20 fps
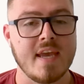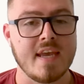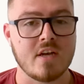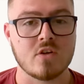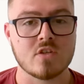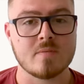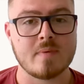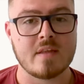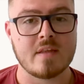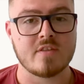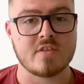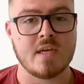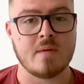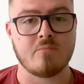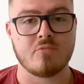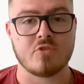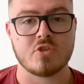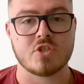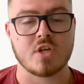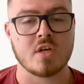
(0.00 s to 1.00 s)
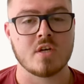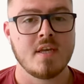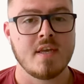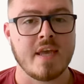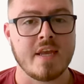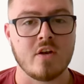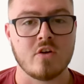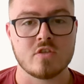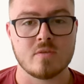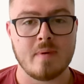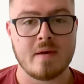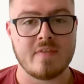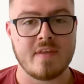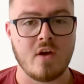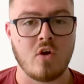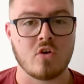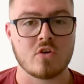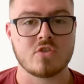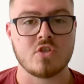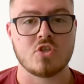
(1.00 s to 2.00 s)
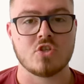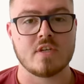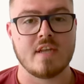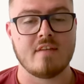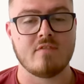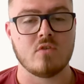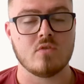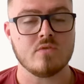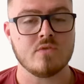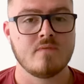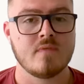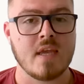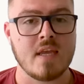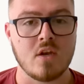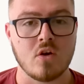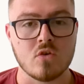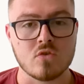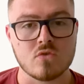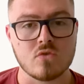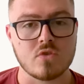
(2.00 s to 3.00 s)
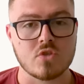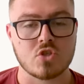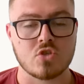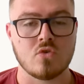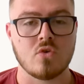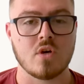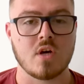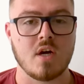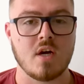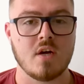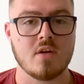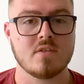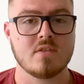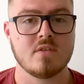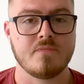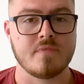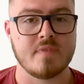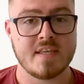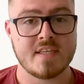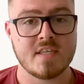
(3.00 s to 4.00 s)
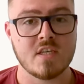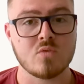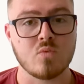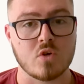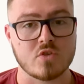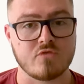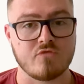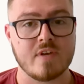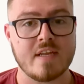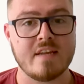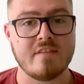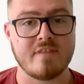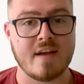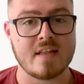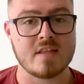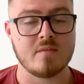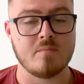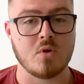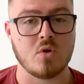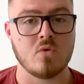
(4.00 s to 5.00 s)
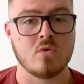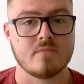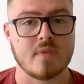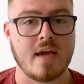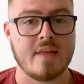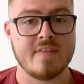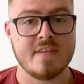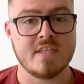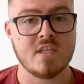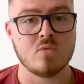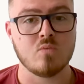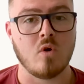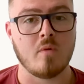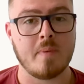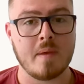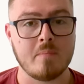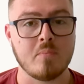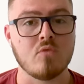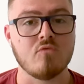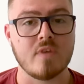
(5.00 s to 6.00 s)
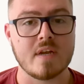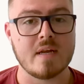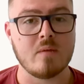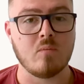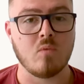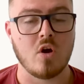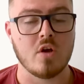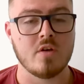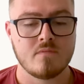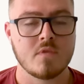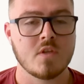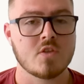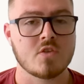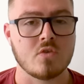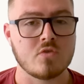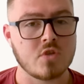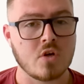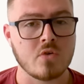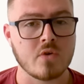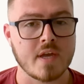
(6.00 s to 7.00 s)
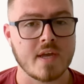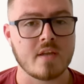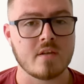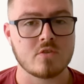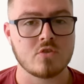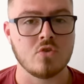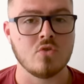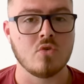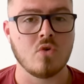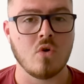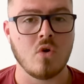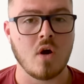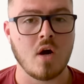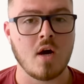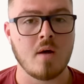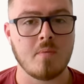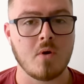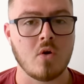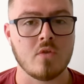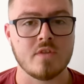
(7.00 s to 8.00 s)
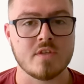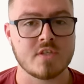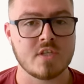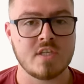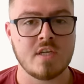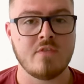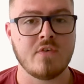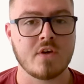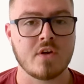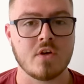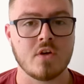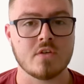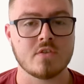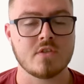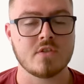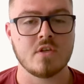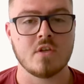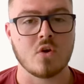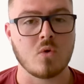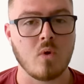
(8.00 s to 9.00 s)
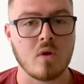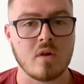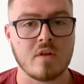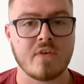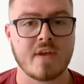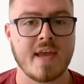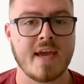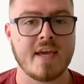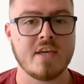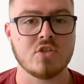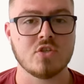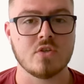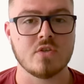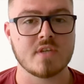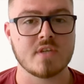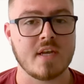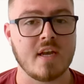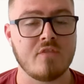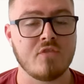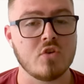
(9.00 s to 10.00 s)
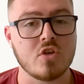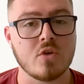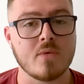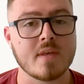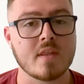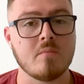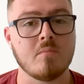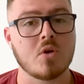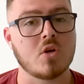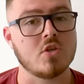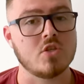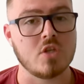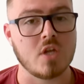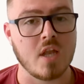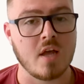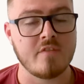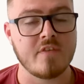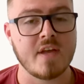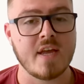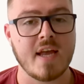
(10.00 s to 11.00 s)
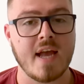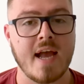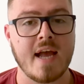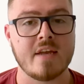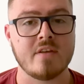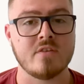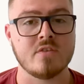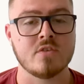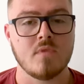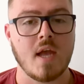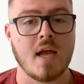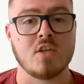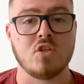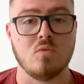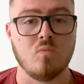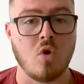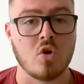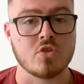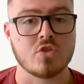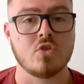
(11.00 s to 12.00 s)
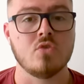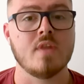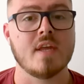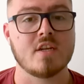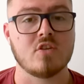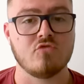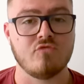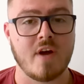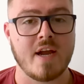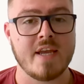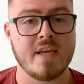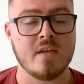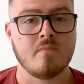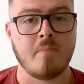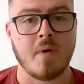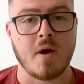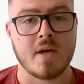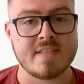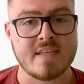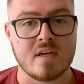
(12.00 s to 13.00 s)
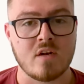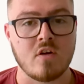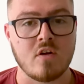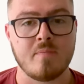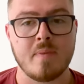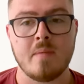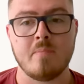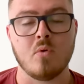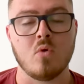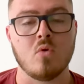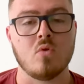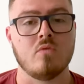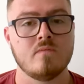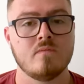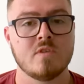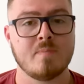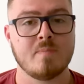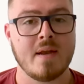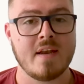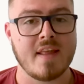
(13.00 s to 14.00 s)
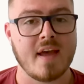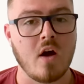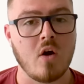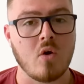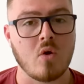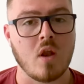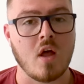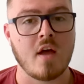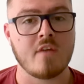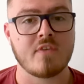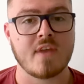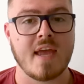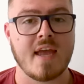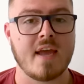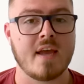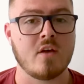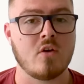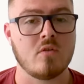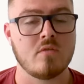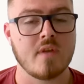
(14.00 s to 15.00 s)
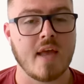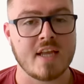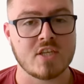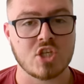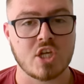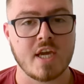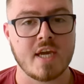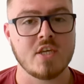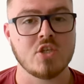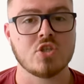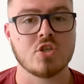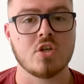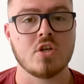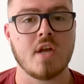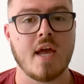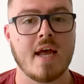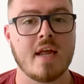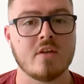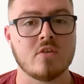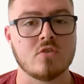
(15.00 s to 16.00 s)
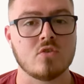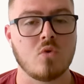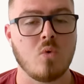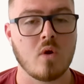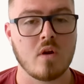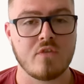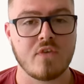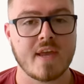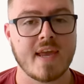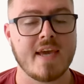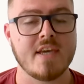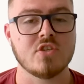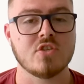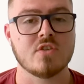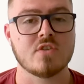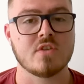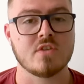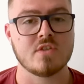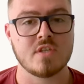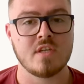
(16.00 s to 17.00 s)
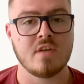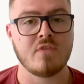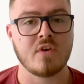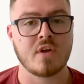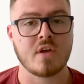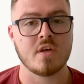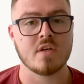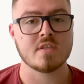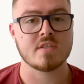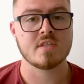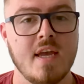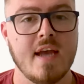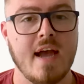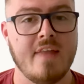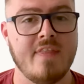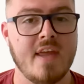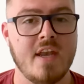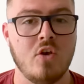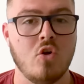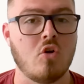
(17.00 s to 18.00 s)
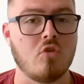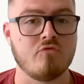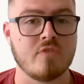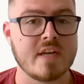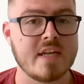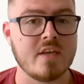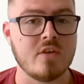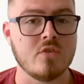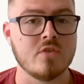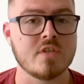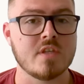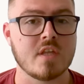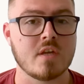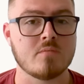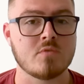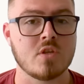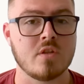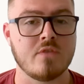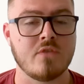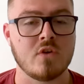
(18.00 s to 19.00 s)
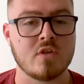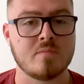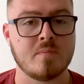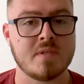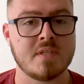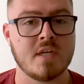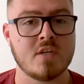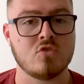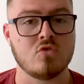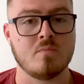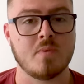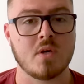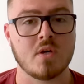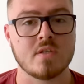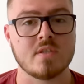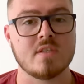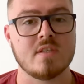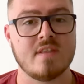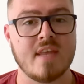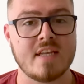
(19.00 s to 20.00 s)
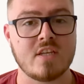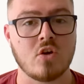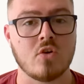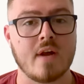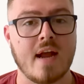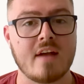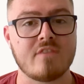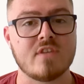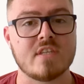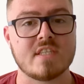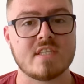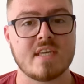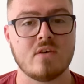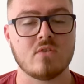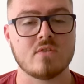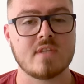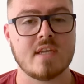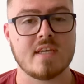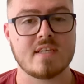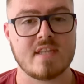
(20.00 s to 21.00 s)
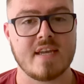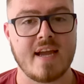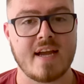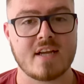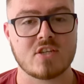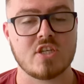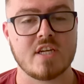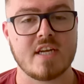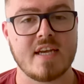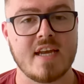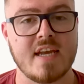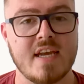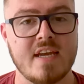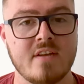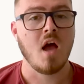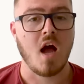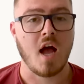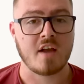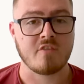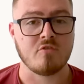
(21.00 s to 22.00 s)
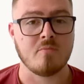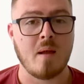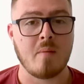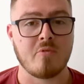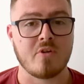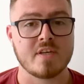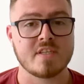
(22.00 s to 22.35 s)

He knows about the temperature. He knows about the oxygen levels. He knows all the shortcuts. This is what's really valuable and this is what people really want. So don't get too caught up on the certificates, the qualifications. And if you're doing them because you love it and, and you want to, then great. But I see a lot of people spend their whole life getting education and qualifications and certificates and then not really using them to the fullest potential because they don't have the skill sets they actually need. I can remember I